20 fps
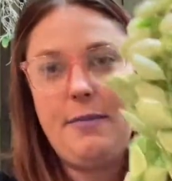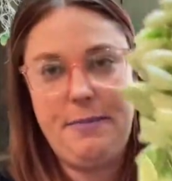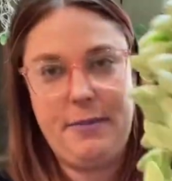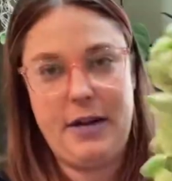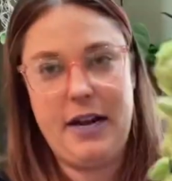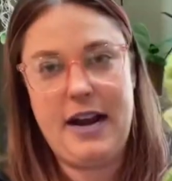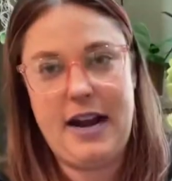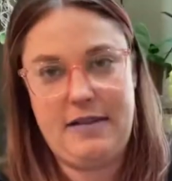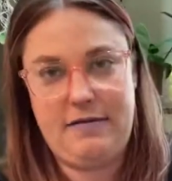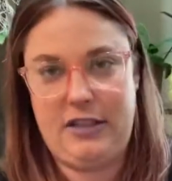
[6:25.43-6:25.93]

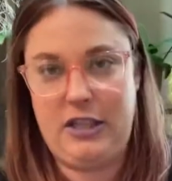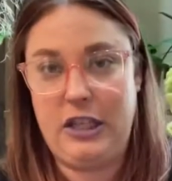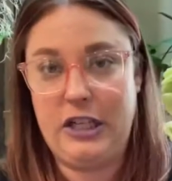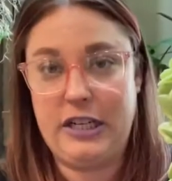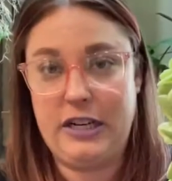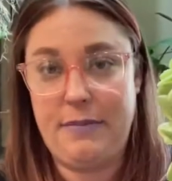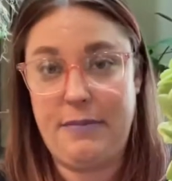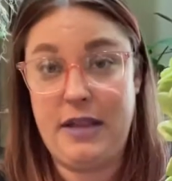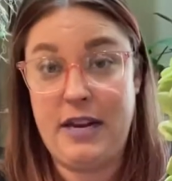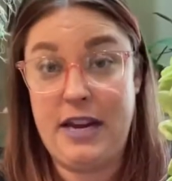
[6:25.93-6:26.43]
gonna have to look
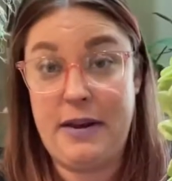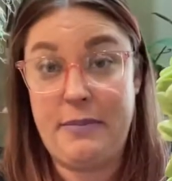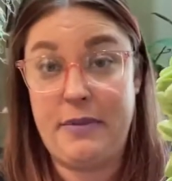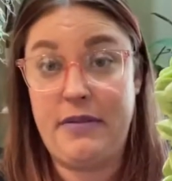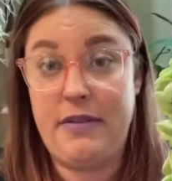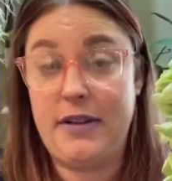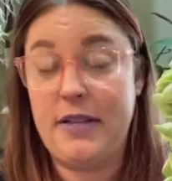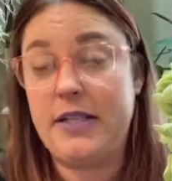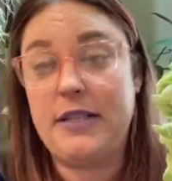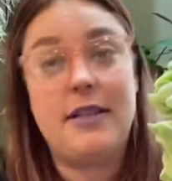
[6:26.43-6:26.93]
up the name of
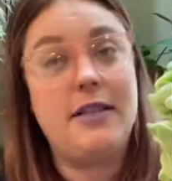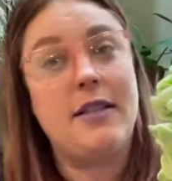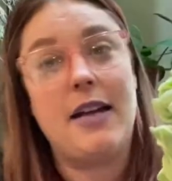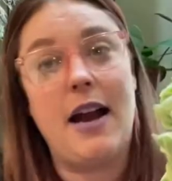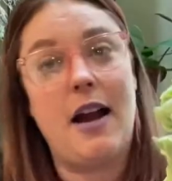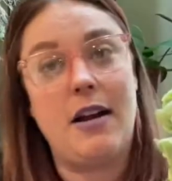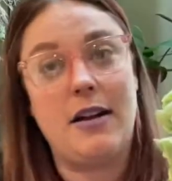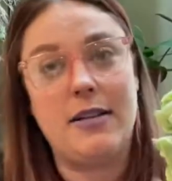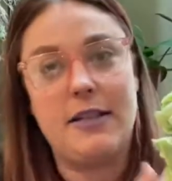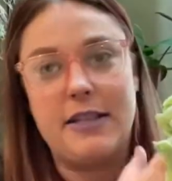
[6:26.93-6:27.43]
this because I
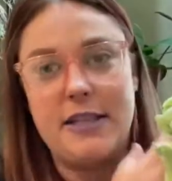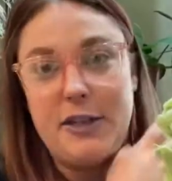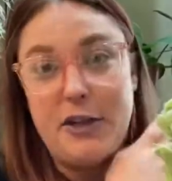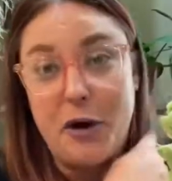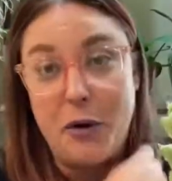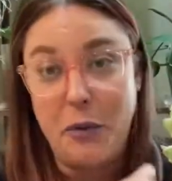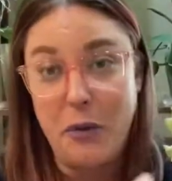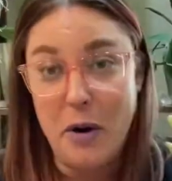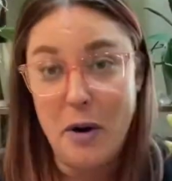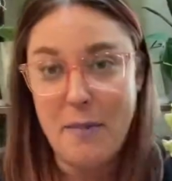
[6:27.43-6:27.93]
honestly
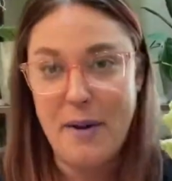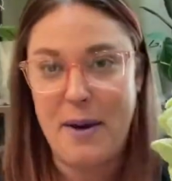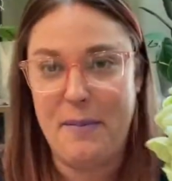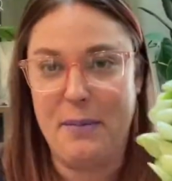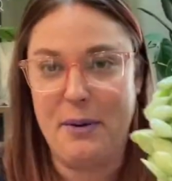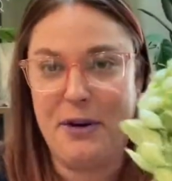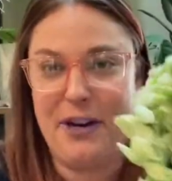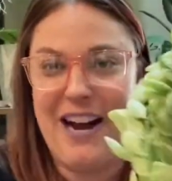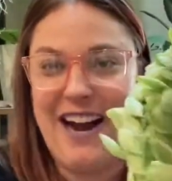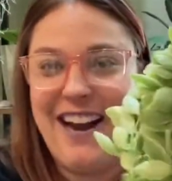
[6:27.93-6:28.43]
don't
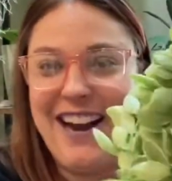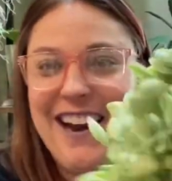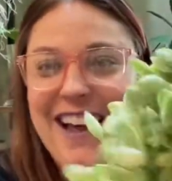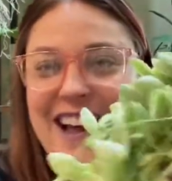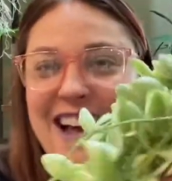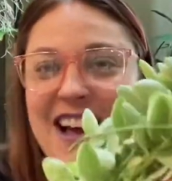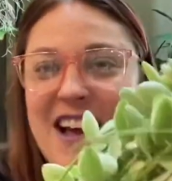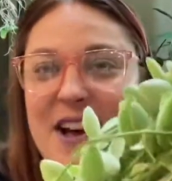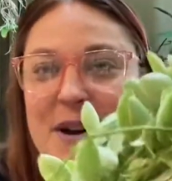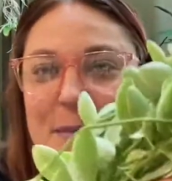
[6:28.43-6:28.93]
remember it,
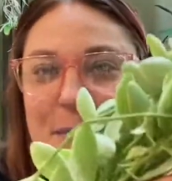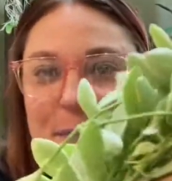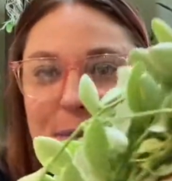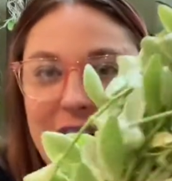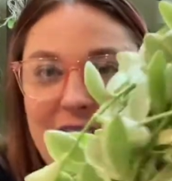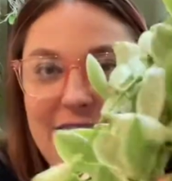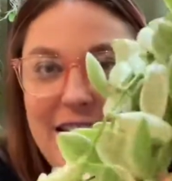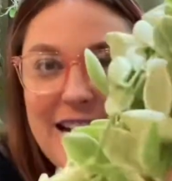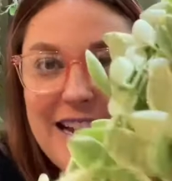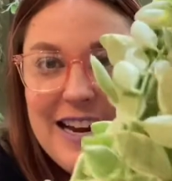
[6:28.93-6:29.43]

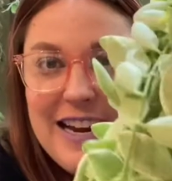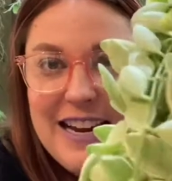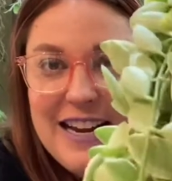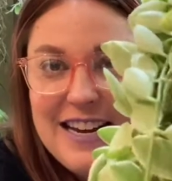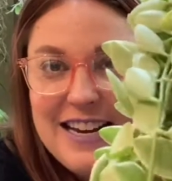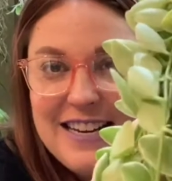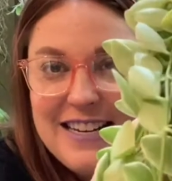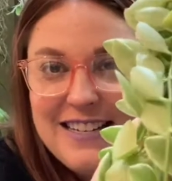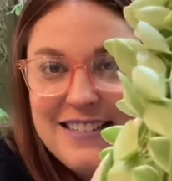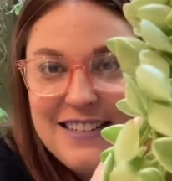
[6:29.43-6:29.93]
but it
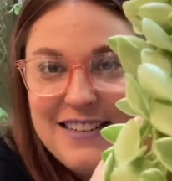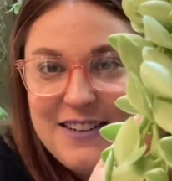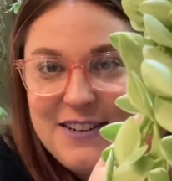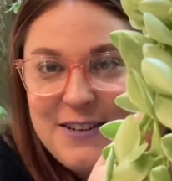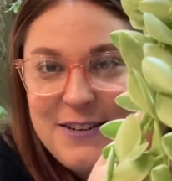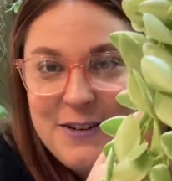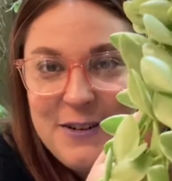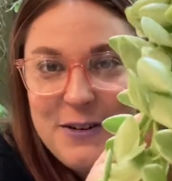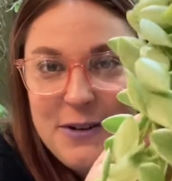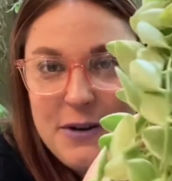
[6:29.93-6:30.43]
is
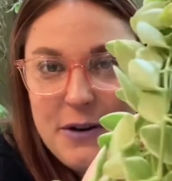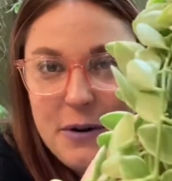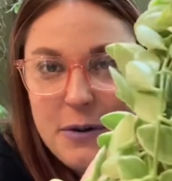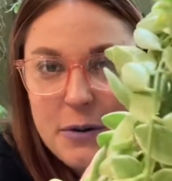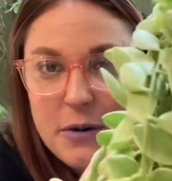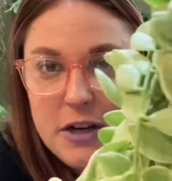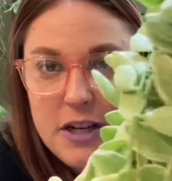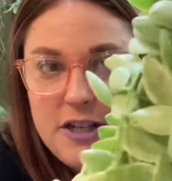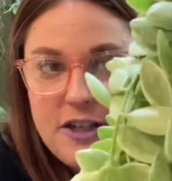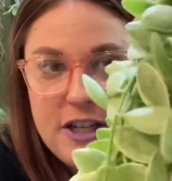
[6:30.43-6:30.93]

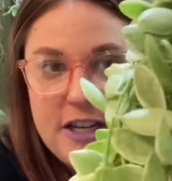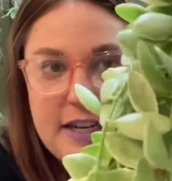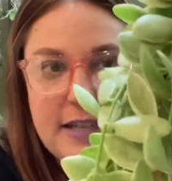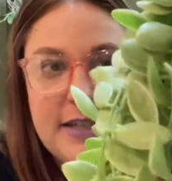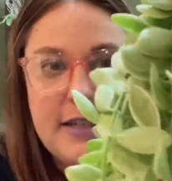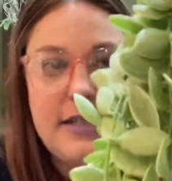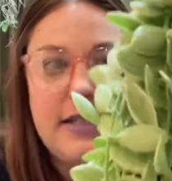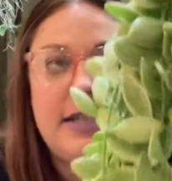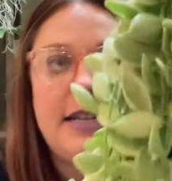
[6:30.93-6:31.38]
gorgeous.